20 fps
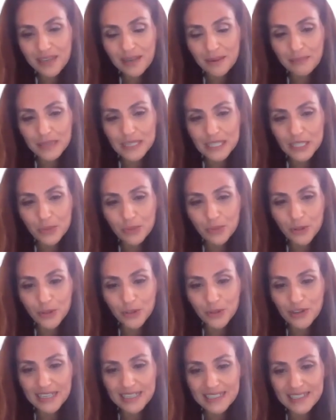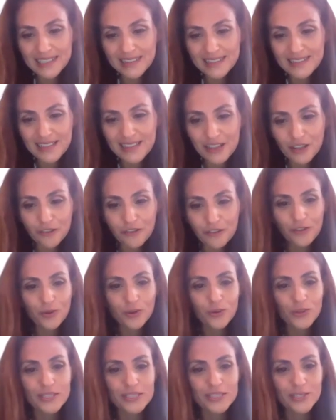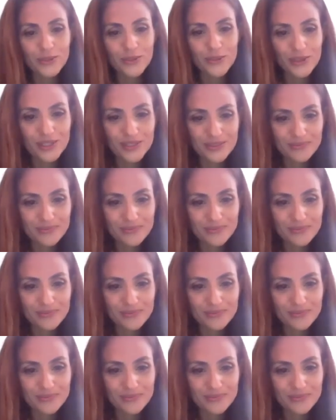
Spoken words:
Mr. Moderator, the floor is yours.